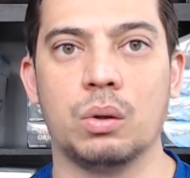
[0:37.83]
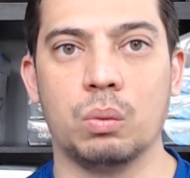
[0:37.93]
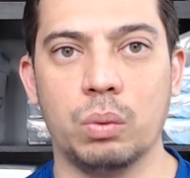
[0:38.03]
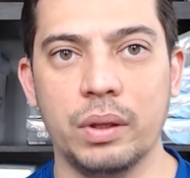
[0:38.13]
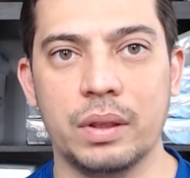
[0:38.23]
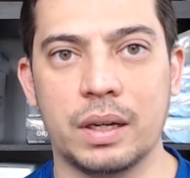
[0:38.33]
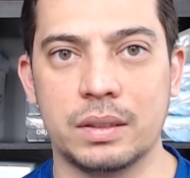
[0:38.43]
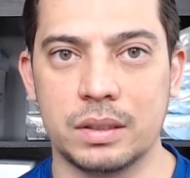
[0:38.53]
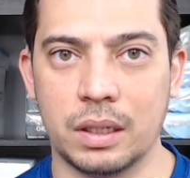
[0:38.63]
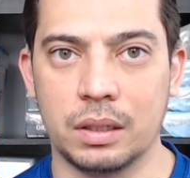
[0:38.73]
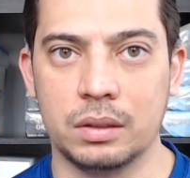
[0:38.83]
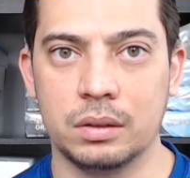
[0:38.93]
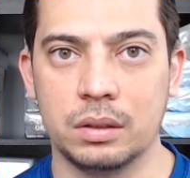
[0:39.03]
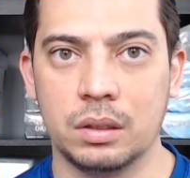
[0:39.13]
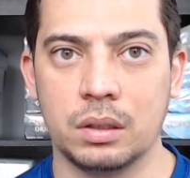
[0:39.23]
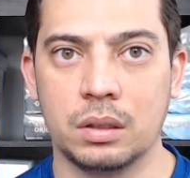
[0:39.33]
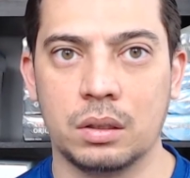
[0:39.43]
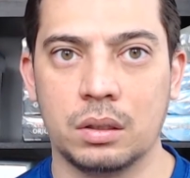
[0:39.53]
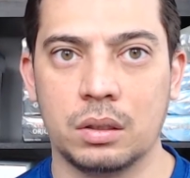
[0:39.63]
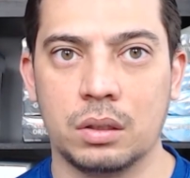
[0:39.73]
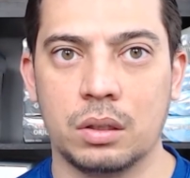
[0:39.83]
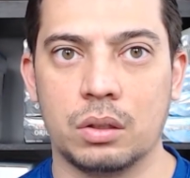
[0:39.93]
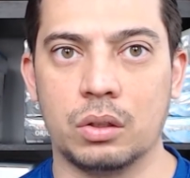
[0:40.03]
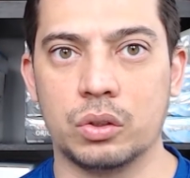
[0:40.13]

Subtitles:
With that said, there's